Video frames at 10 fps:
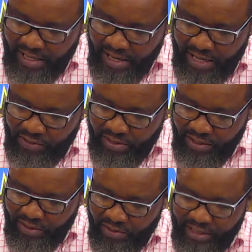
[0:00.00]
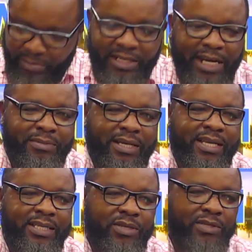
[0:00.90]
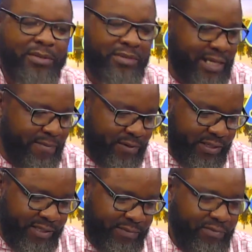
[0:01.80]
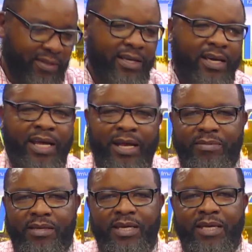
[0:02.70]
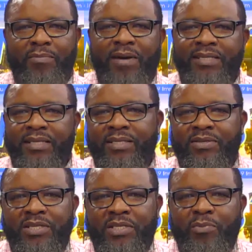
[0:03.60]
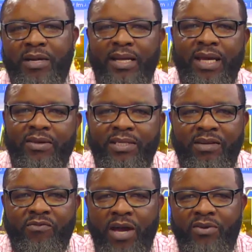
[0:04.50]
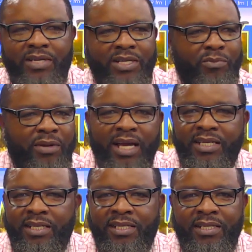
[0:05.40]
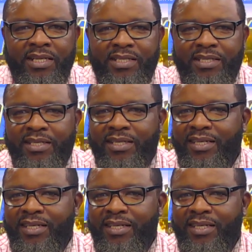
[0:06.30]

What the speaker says: Anthony, you know, sometimes I listen to some sermons and I'm thinking, Pastor, see, you just speak like yourself. Why are you trying to be like TD Jakes?